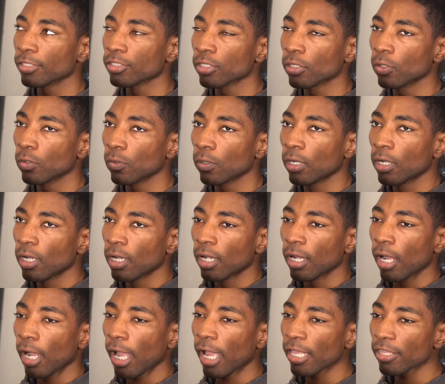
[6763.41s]
So
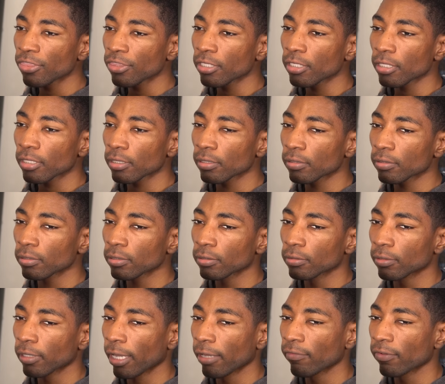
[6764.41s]
I think
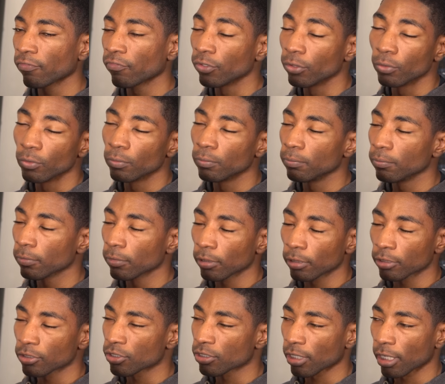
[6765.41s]
I have a few
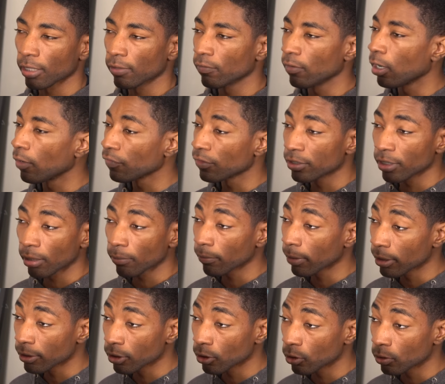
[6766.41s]
just kind of off the top of
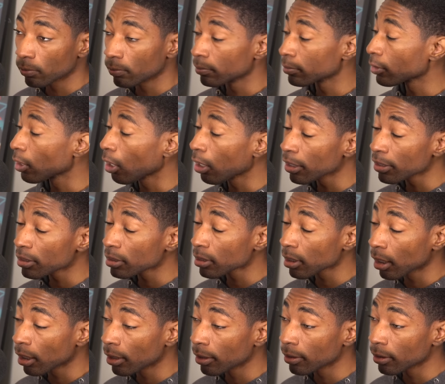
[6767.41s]
my dome thoughts
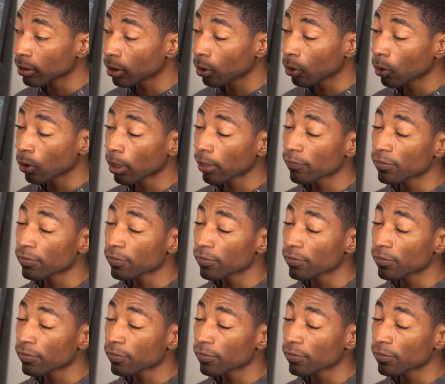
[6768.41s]
on lore. Mm-hmm.